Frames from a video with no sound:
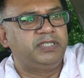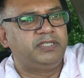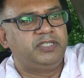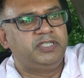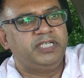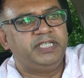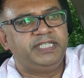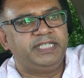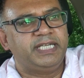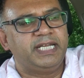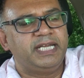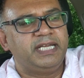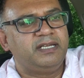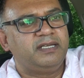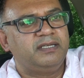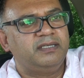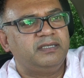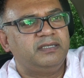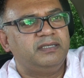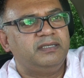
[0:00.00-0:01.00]
Just
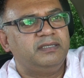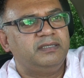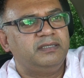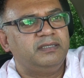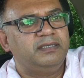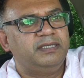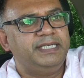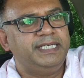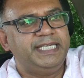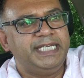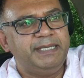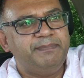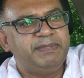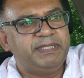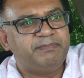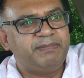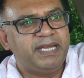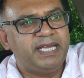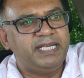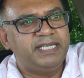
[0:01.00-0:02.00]
like deep
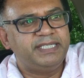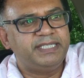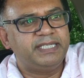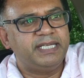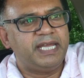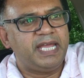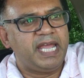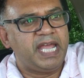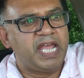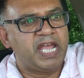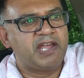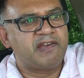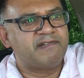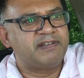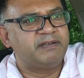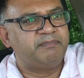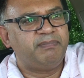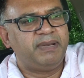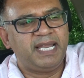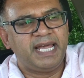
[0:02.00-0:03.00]
space, air,
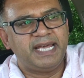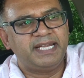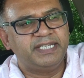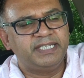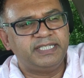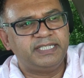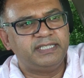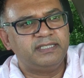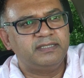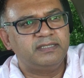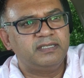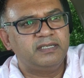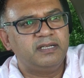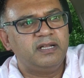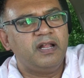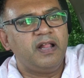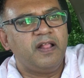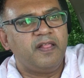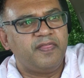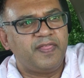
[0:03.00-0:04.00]
and planets,
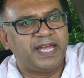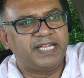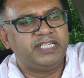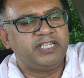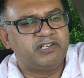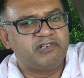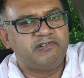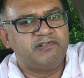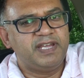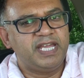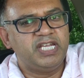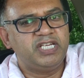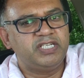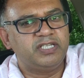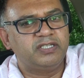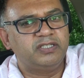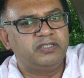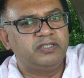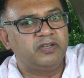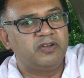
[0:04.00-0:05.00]
that's a
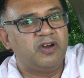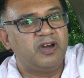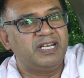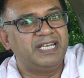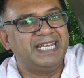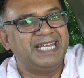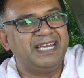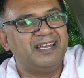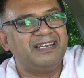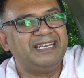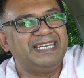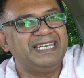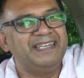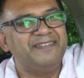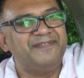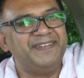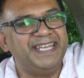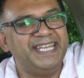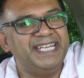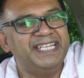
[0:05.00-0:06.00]
creation. So God cannot
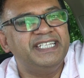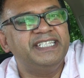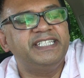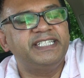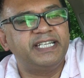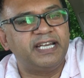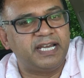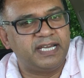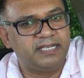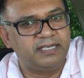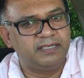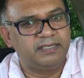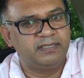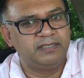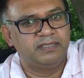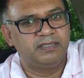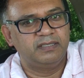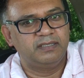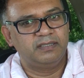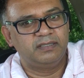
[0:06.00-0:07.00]
live inside
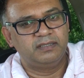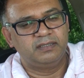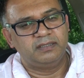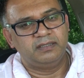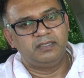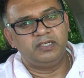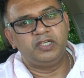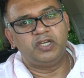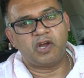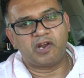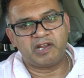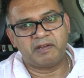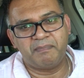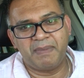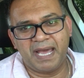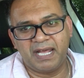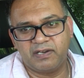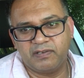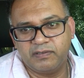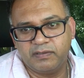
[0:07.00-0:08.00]
dark
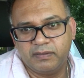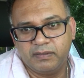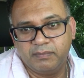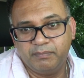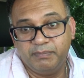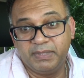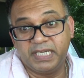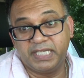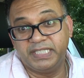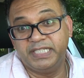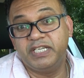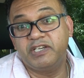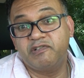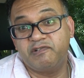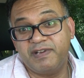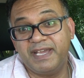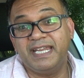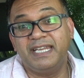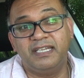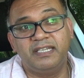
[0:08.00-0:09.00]
matter because He
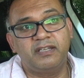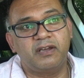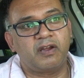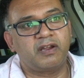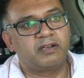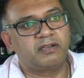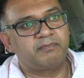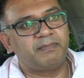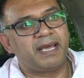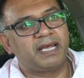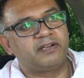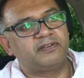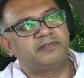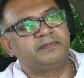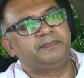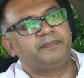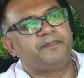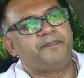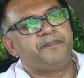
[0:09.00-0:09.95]
created dark matter.